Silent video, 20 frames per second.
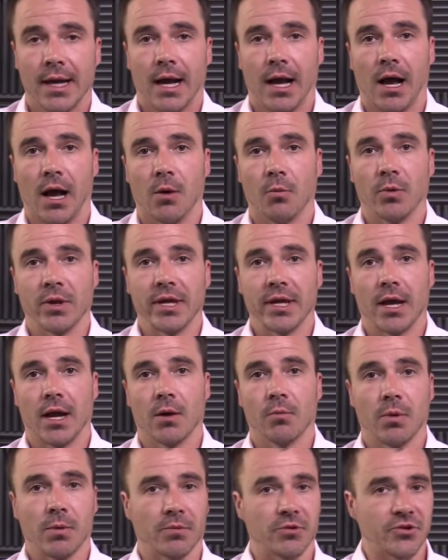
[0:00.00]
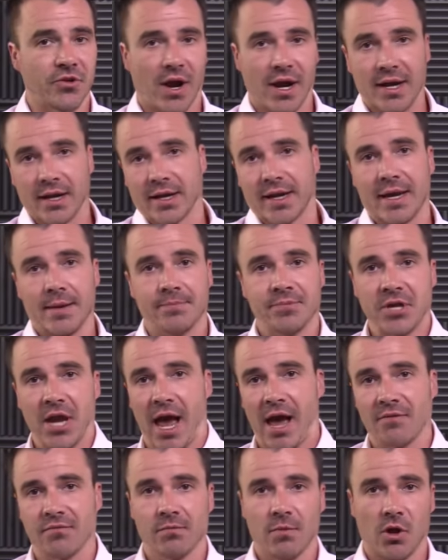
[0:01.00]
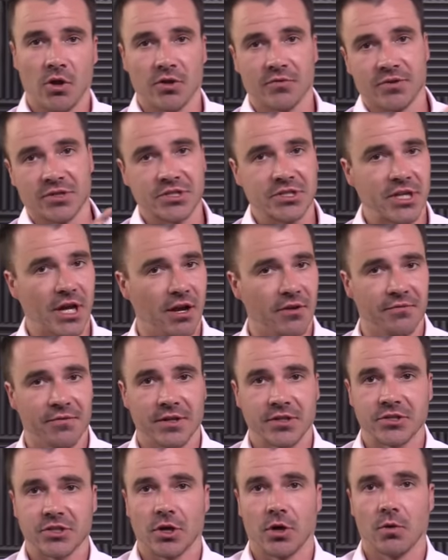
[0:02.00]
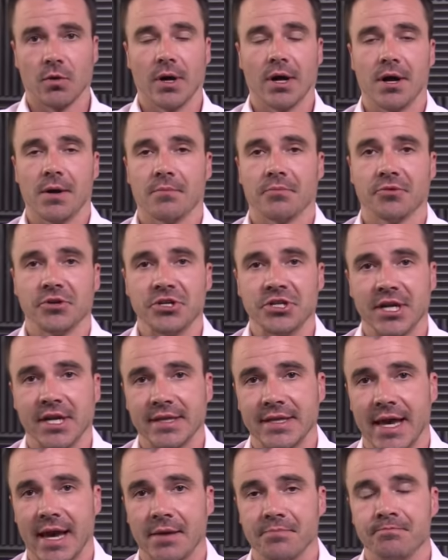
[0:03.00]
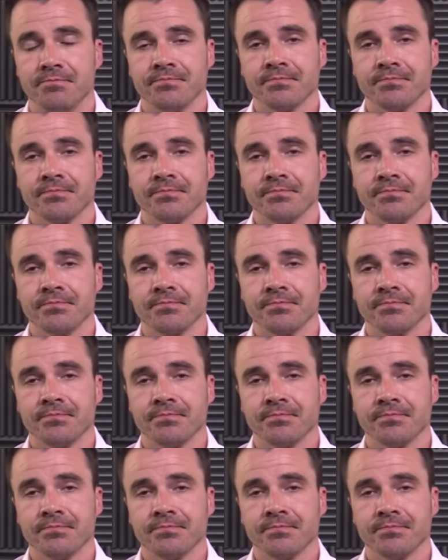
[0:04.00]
uh, we uh, we were trying to keep chat from all different stuff, and so um, appreciate that.